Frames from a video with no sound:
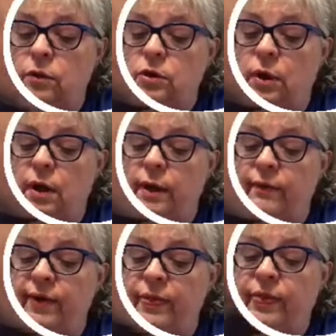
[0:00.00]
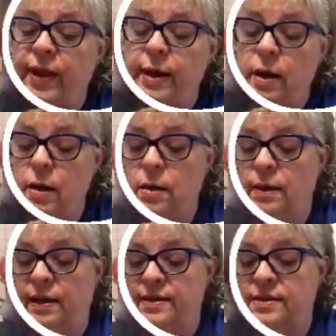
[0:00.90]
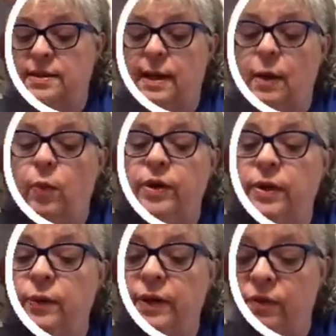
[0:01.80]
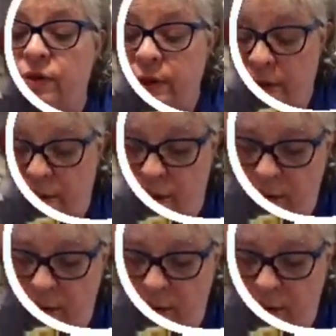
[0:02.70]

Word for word: Cut it right there. Let's see how we're doing over here.